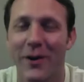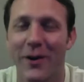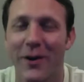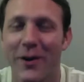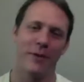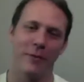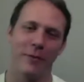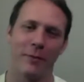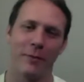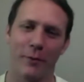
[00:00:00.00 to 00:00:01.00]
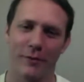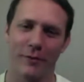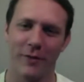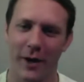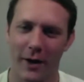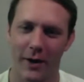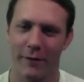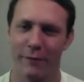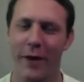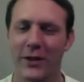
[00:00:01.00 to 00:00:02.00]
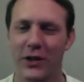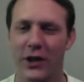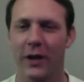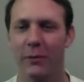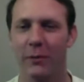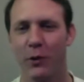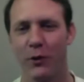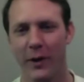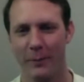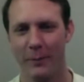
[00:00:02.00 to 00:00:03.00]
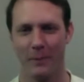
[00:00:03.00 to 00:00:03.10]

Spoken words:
to deadlift me. I'm a member of the fried chicken community.